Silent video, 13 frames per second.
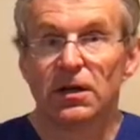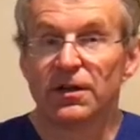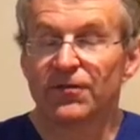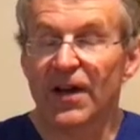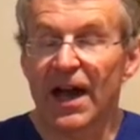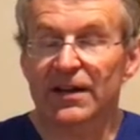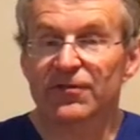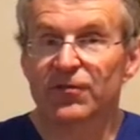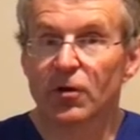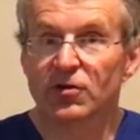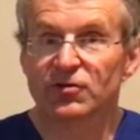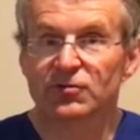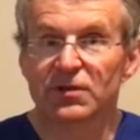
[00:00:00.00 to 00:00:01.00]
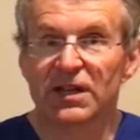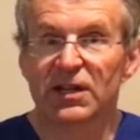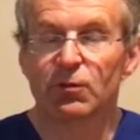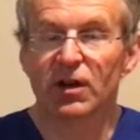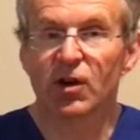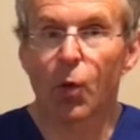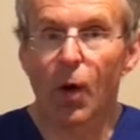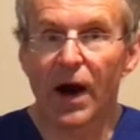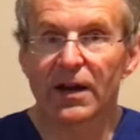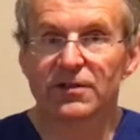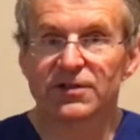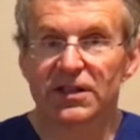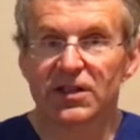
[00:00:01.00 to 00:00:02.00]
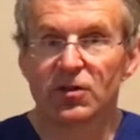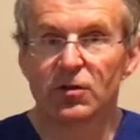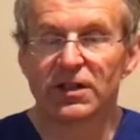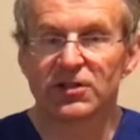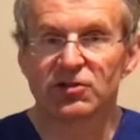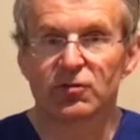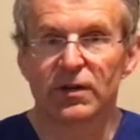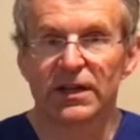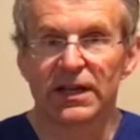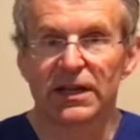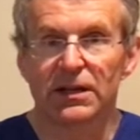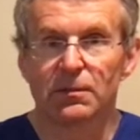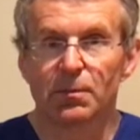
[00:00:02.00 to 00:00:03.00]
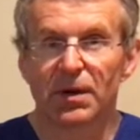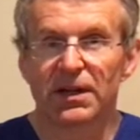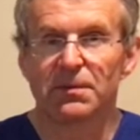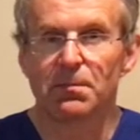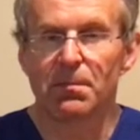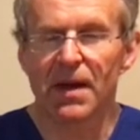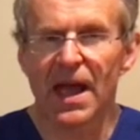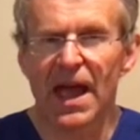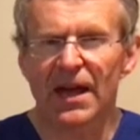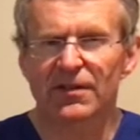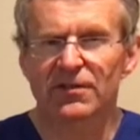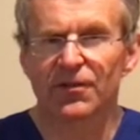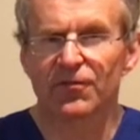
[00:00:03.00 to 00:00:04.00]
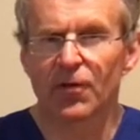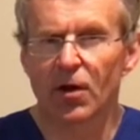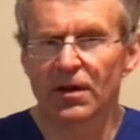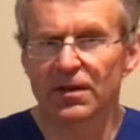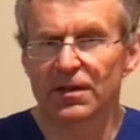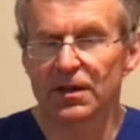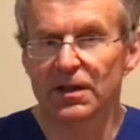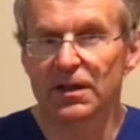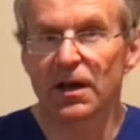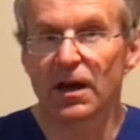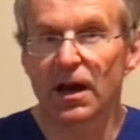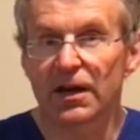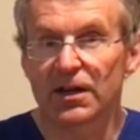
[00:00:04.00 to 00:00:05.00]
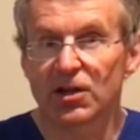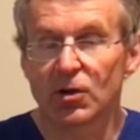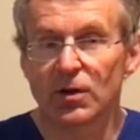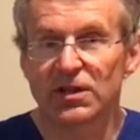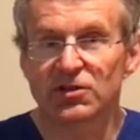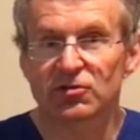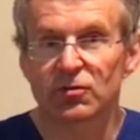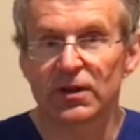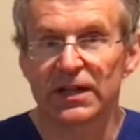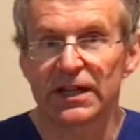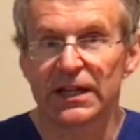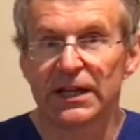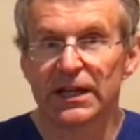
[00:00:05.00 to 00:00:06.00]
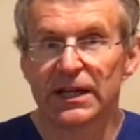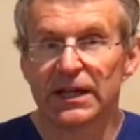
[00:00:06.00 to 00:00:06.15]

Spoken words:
In fact, photo screening requires acuity screening, but it has the acuity screening